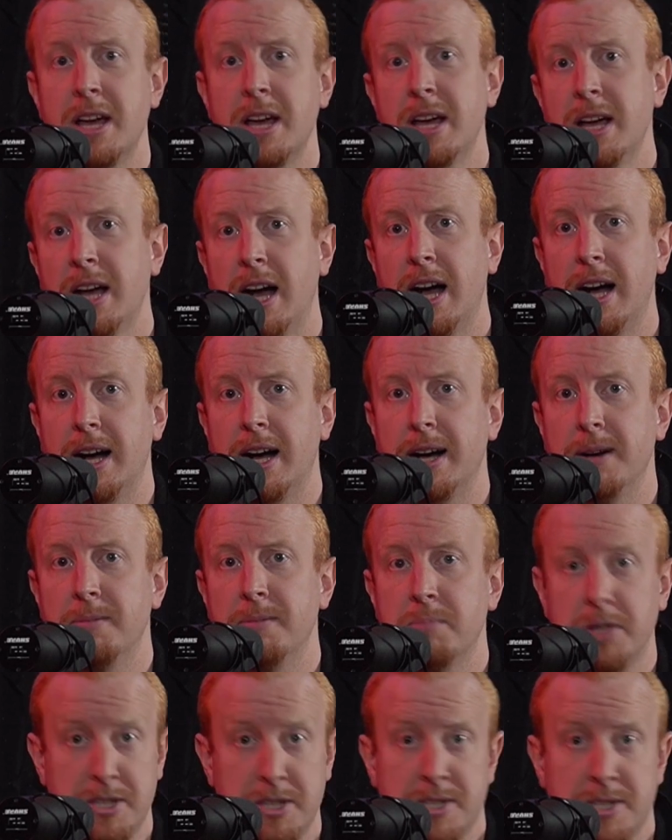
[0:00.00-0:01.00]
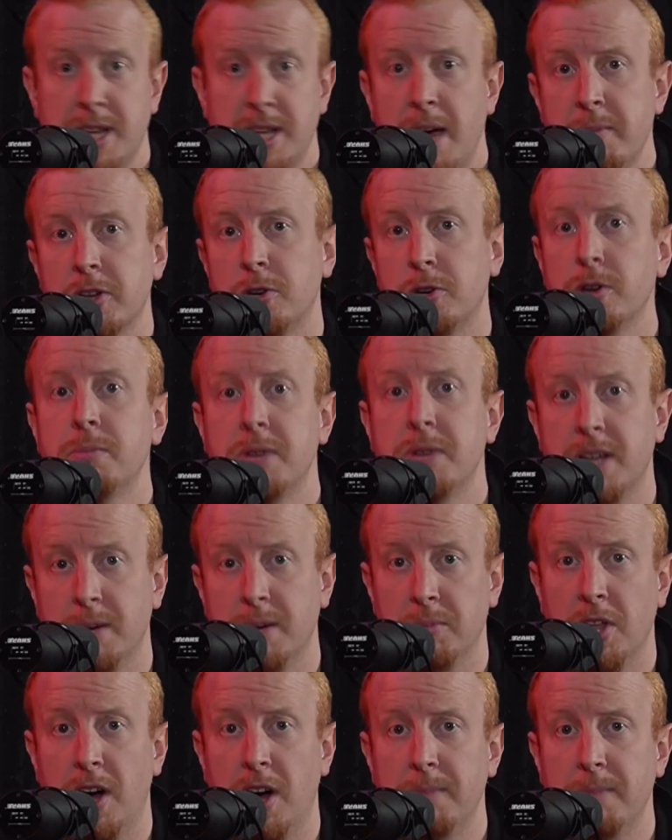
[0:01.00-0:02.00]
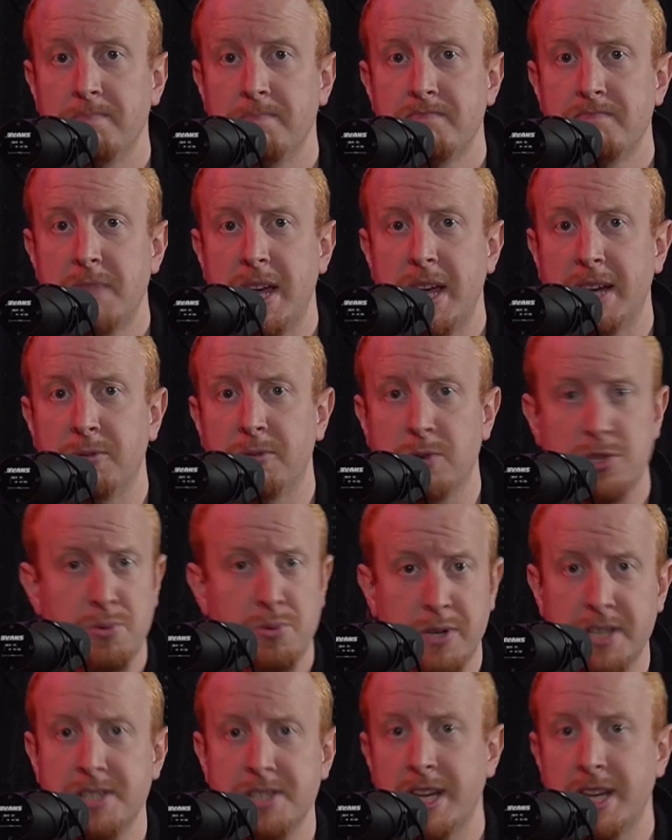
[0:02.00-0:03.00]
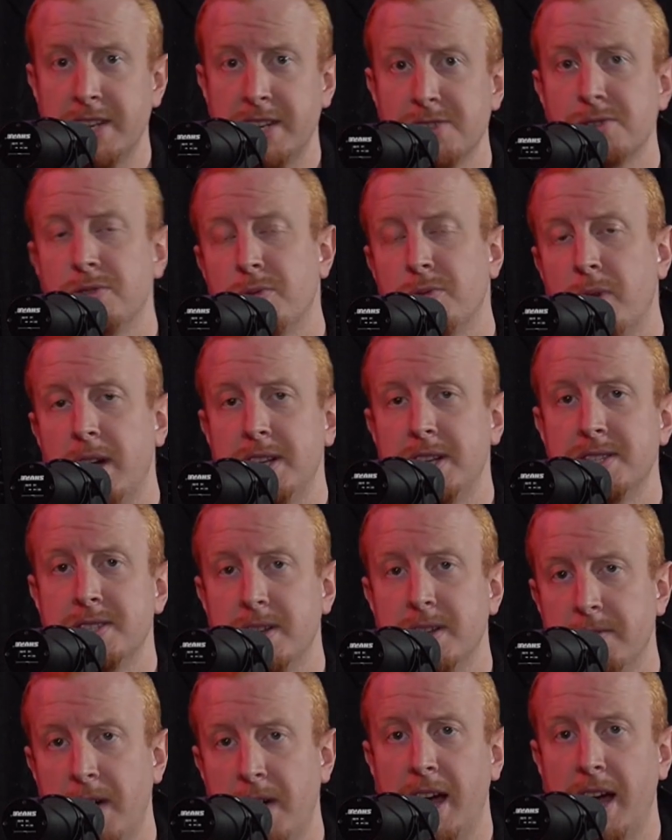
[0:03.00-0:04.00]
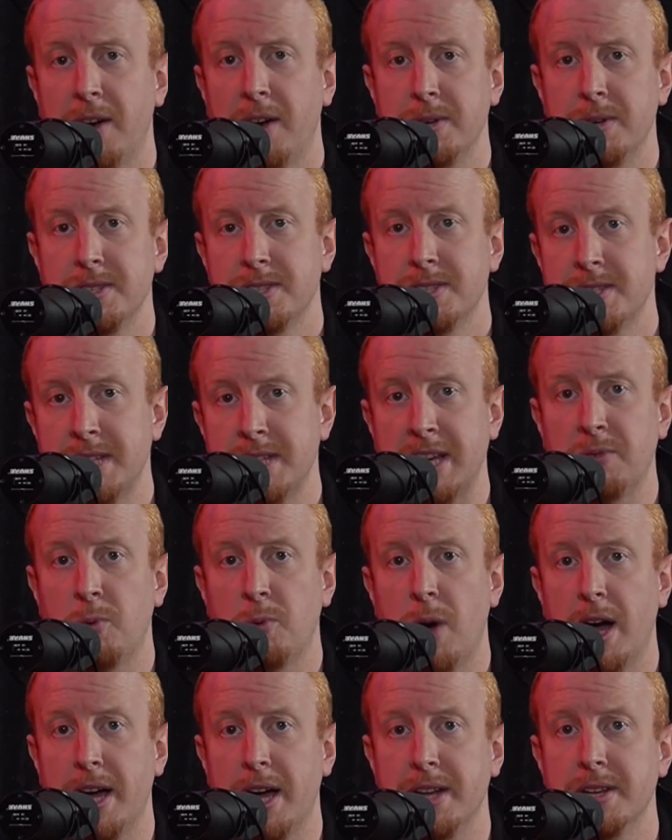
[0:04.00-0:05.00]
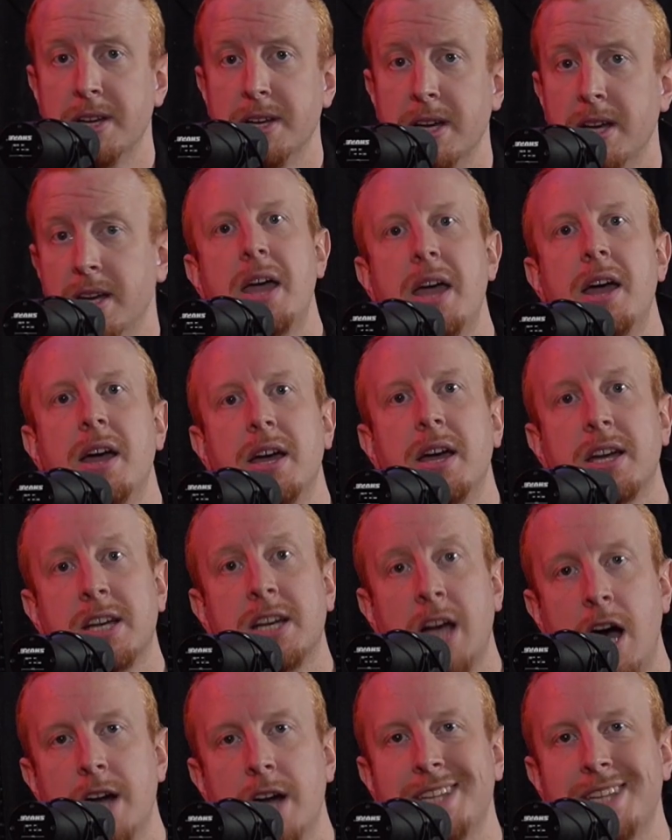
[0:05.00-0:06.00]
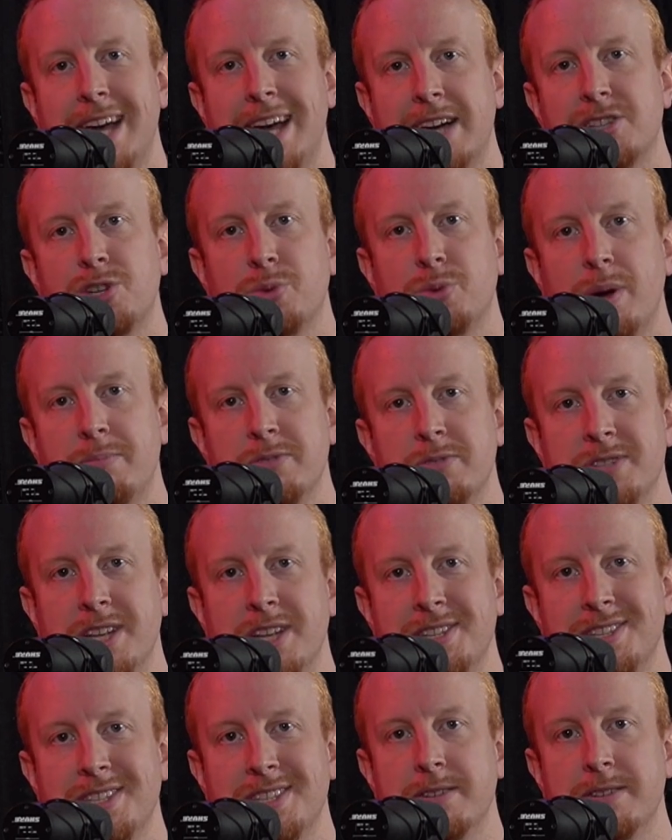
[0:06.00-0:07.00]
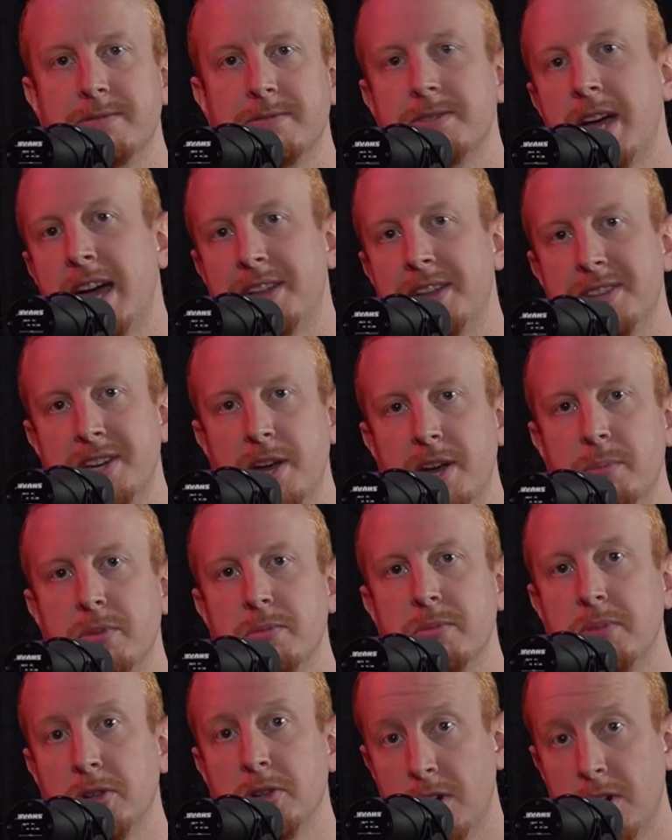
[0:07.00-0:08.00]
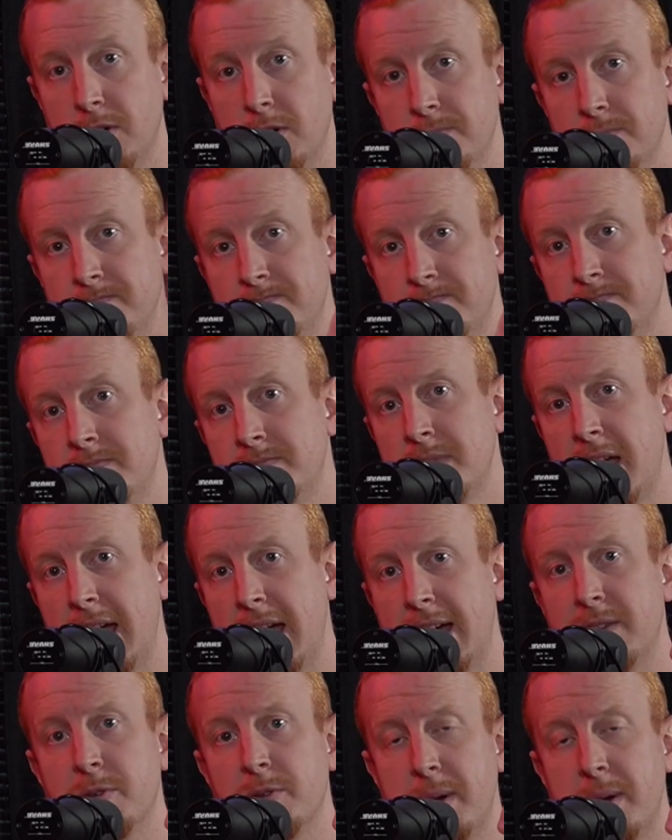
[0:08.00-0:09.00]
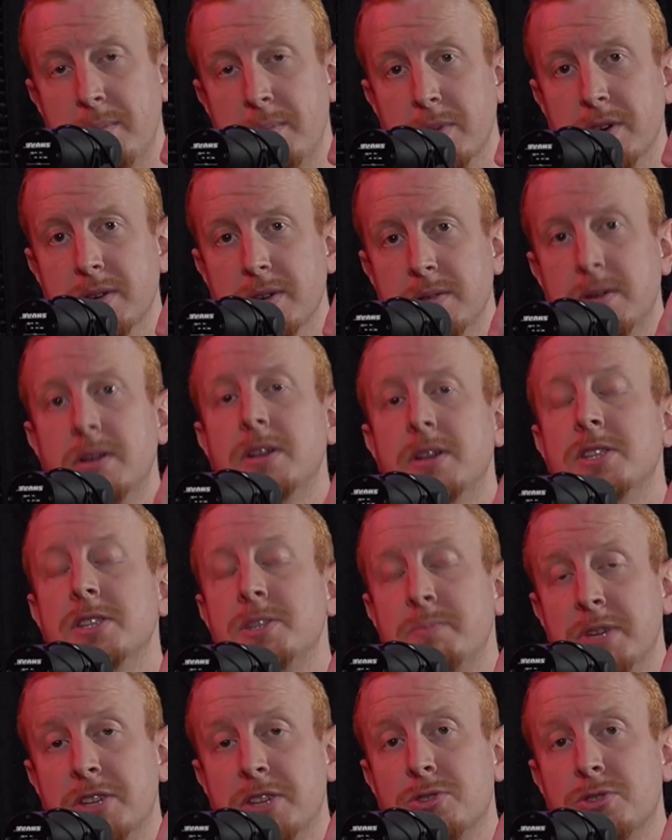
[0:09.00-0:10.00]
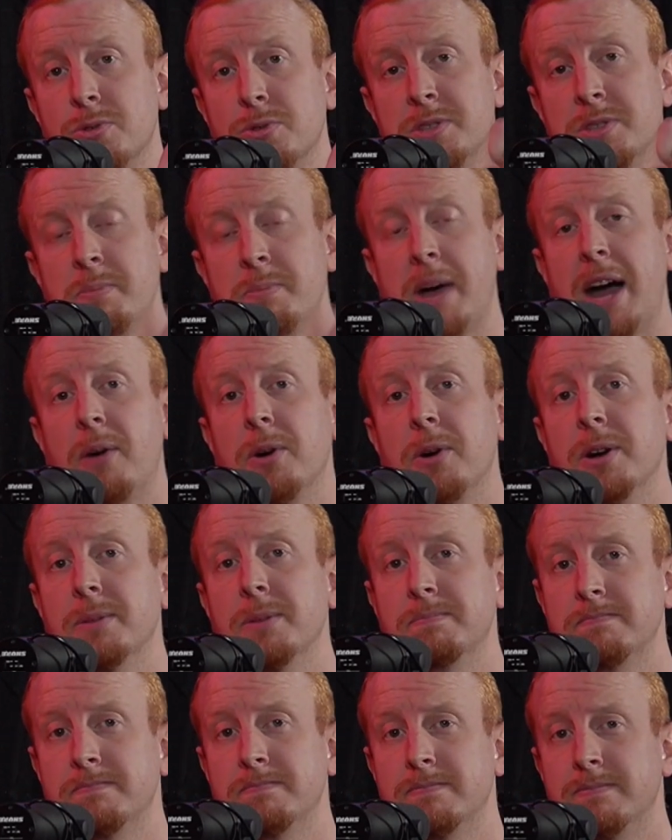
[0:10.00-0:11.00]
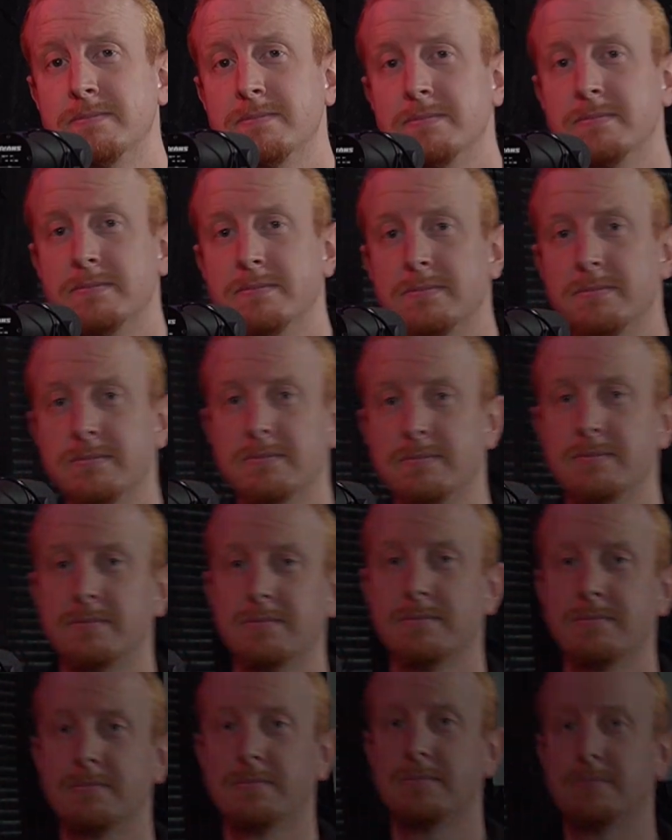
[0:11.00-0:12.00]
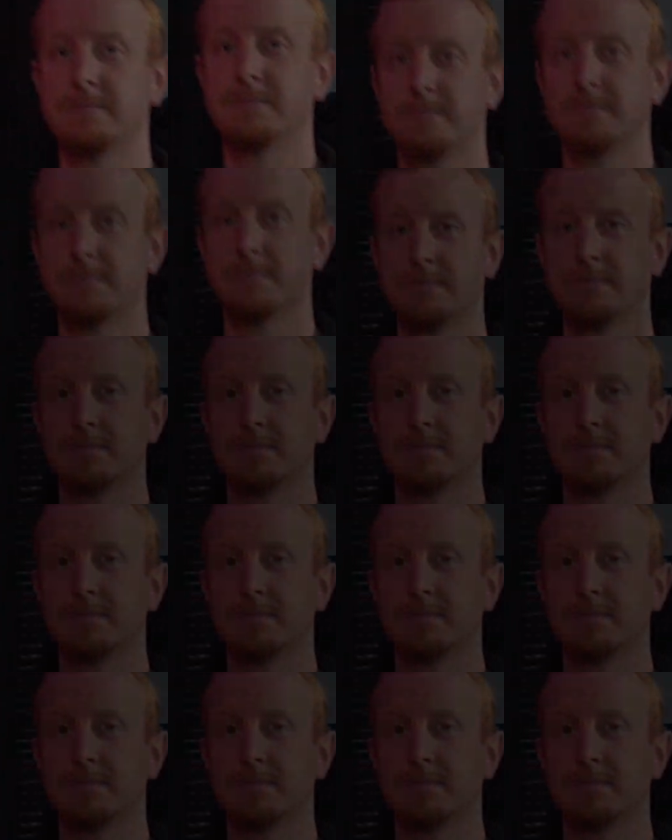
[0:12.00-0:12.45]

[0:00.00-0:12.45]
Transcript: But this time it could become law, which would endanger the rights of Iowans statewide. Contact your representative at the number below, and remember, speak truth to power. Brought